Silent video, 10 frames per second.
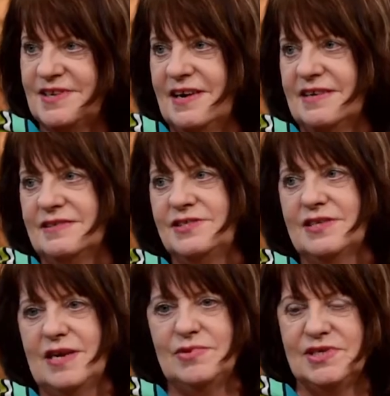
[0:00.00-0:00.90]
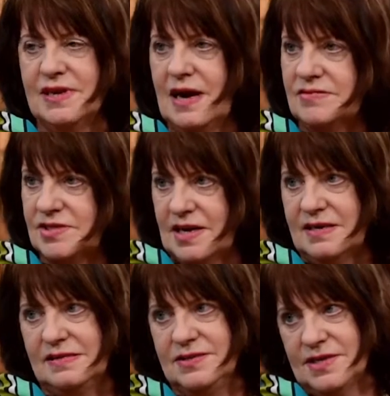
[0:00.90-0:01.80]
and celebrity
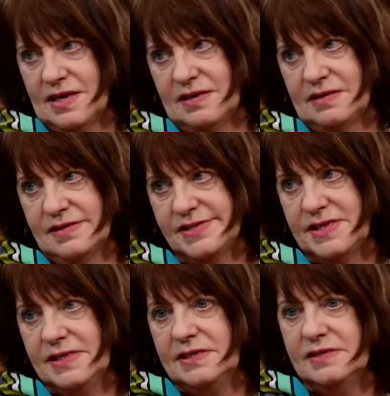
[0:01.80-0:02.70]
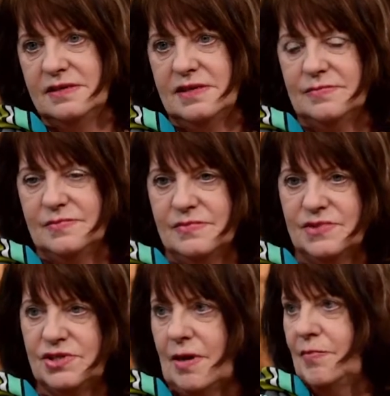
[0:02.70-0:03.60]
lifestyles
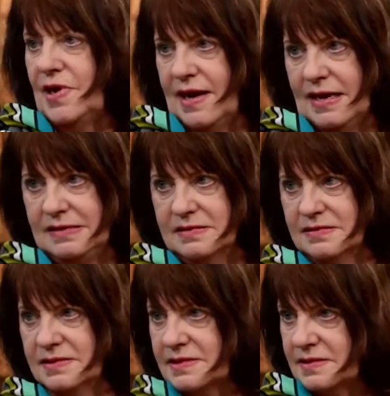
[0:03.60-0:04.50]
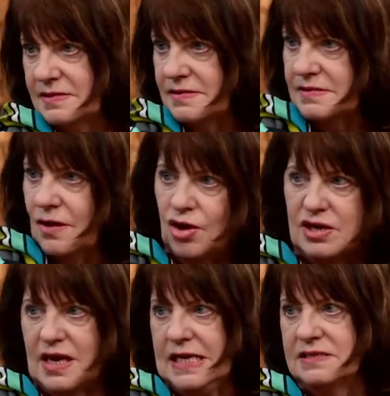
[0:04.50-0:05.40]
and champagne
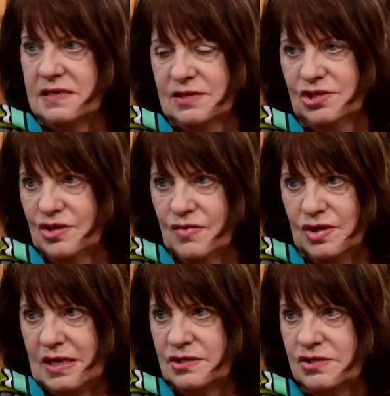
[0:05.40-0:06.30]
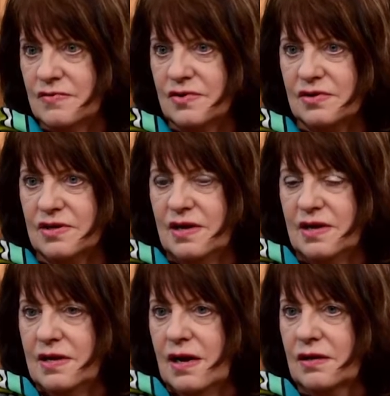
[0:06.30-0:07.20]
holidays and so on and so on
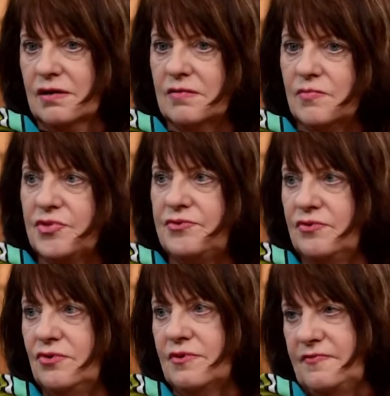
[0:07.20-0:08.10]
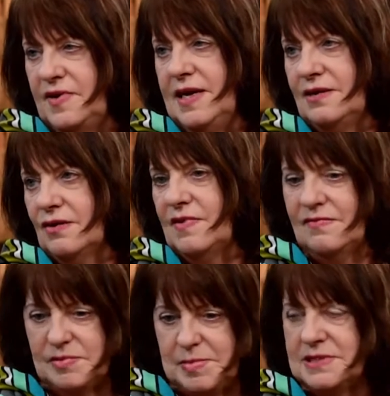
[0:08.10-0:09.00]
come through the feed of
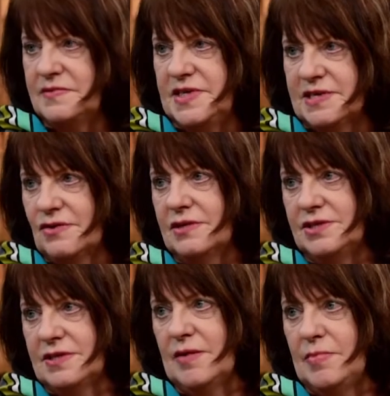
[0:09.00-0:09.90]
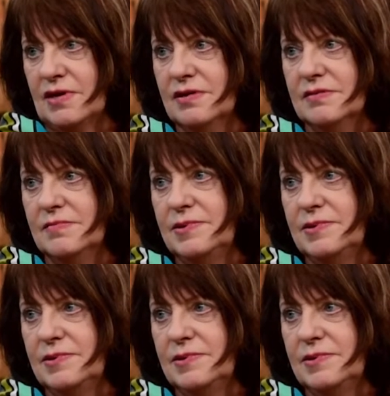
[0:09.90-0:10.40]
every piece of technology they pick up